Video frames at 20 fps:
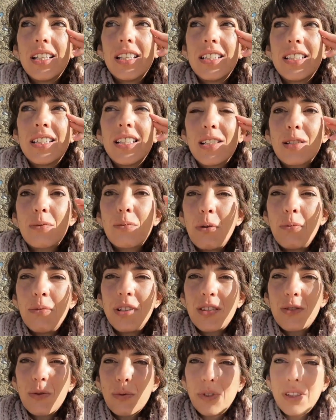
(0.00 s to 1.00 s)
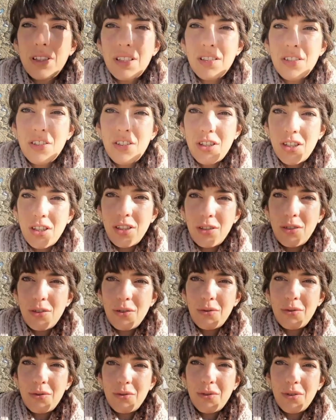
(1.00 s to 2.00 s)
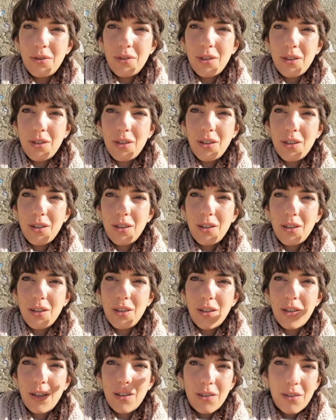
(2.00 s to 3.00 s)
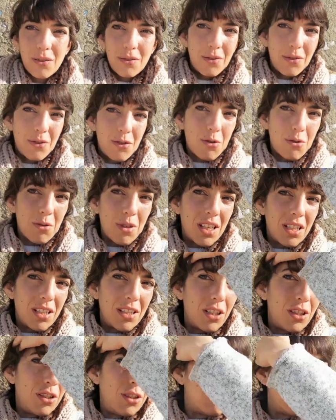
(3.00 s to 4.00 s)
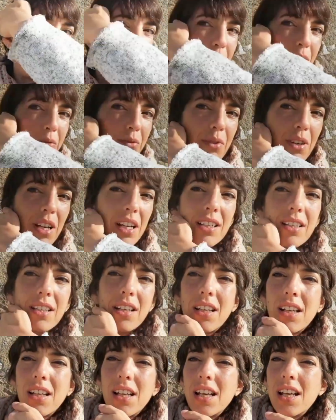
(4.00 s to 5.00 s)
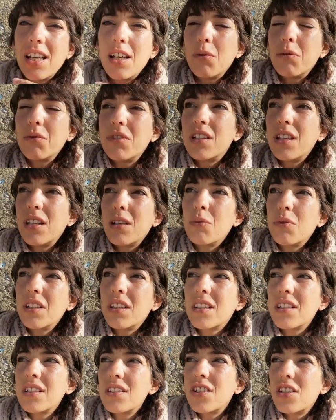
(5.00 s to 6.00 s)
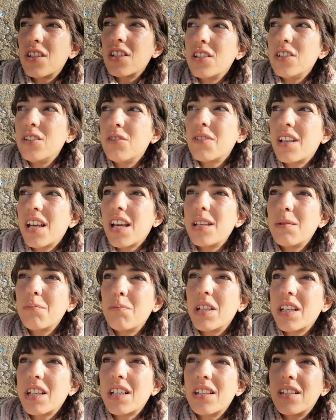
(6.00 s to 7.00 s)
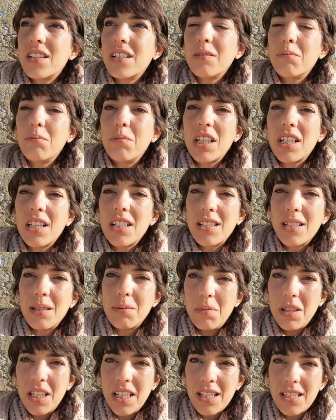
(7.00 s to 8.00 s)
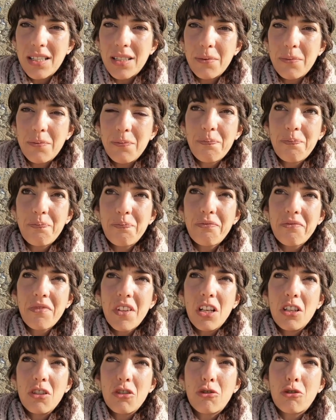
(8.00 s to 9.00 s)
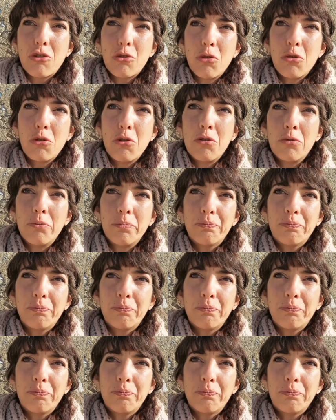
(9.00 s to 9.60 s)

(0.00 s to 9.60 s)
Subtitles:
these moments will continue trigger you, right? They will continue getting bigger and bigger and bigger. So